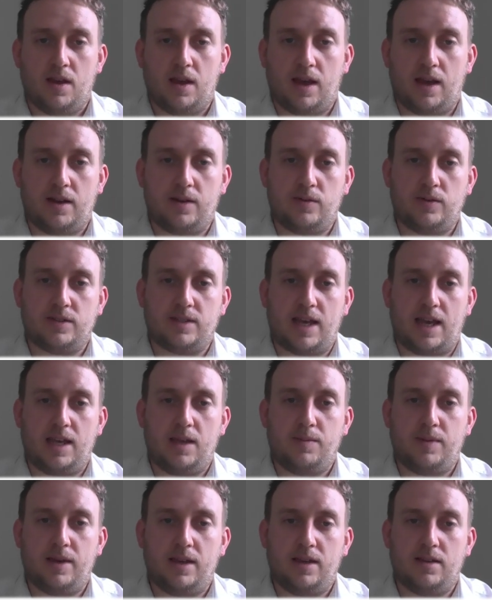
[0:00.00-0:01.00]
and it was
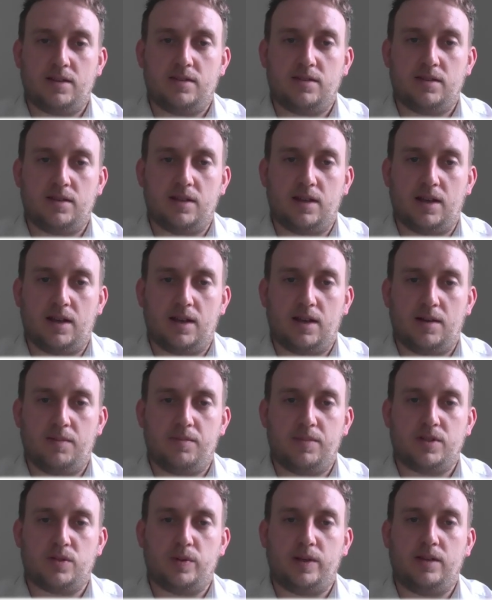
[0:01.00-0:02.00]
aiming
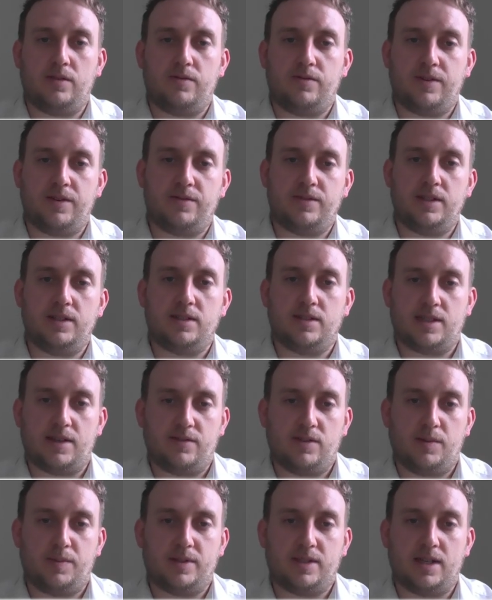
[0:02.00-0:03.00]
between 50 to
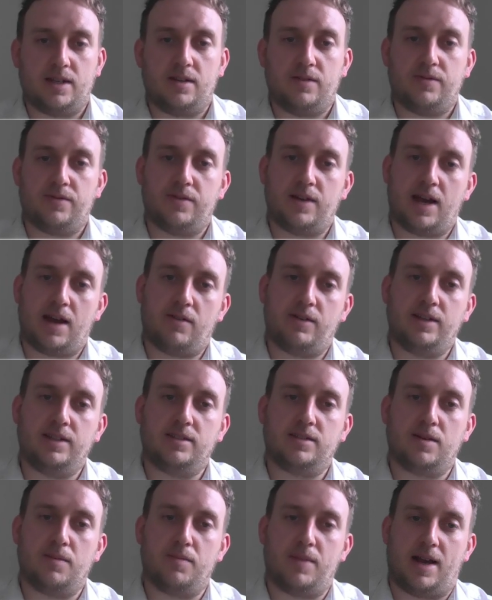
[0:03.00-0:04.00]
70% of
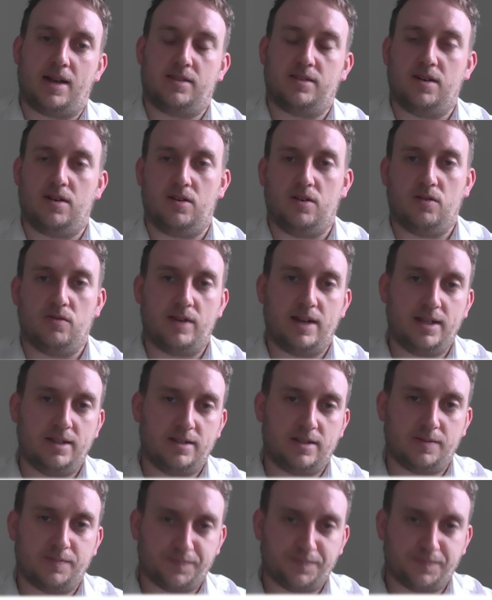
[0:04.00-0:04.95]
Harry's max heart rate.